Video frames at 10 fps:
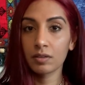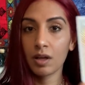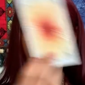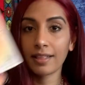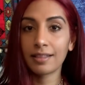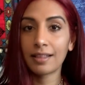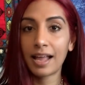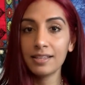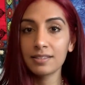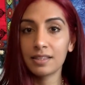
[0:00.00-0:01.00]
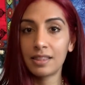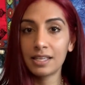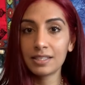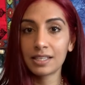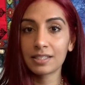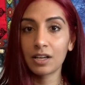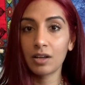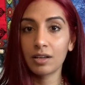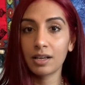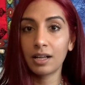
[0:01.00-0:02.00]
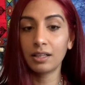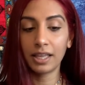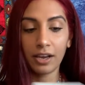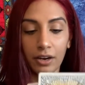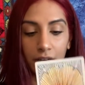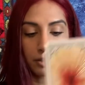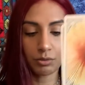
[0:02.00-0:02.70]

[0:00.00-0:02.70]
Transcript: Unless this is cleared,